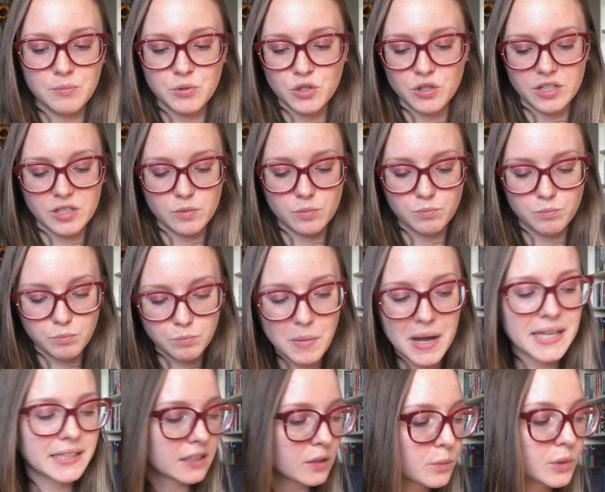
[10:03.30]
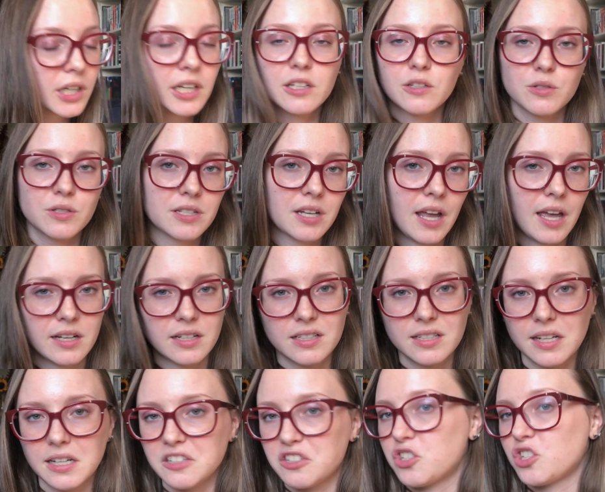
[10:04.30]
So that's mainly what I use to
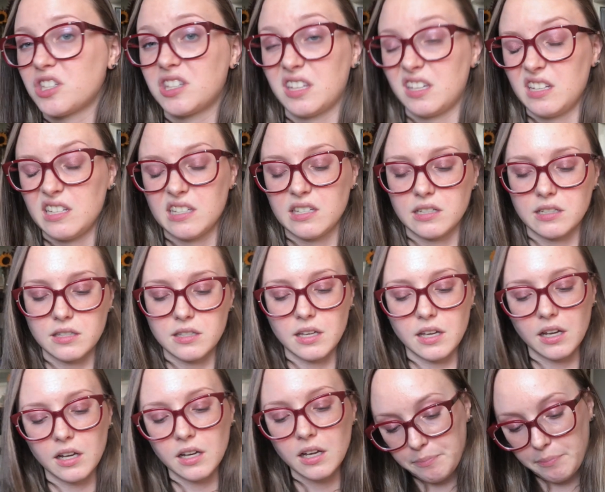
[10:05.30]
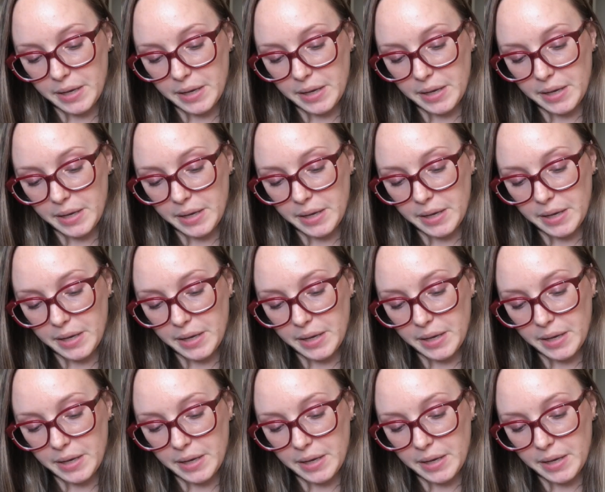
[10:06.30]
annotate. It's just the easiest thing.